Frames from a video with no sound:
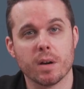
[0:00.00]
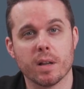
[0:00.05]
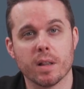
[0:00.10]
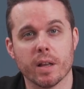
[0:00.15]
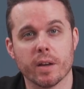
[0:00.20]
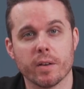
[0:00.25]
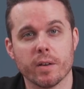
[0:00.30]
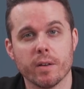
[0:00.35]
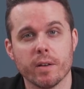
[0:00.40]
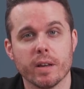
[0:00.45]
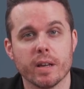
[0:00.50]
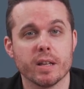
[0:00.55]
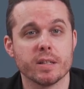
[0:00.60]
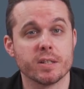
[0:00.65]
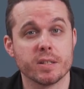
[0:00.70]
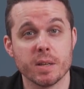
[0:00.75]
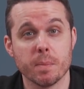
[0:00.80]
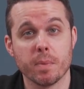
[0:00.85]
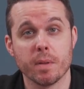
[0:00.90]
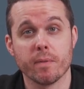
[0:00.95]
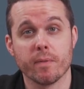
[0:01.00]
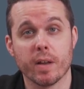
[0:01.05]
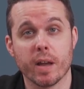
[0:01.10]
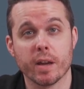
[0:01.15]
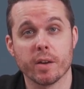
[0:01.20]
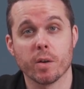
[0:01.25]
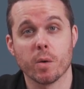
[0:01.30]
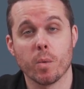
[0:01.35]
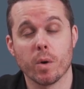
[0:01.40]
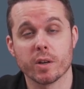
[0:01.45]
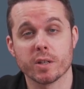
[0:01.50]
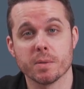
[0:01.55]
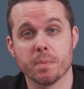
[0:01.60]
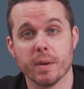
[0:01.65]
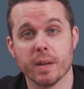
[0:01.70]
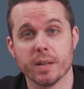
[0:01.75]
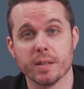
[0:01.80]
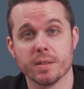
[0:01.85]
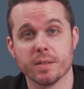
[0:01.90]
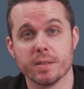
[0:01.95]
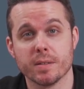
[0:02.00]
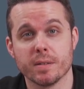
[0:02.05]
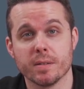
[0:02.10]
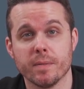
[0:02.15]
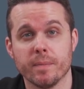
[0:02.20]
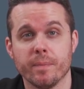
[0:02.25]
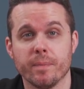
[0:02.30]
clutter and simplify your workspace.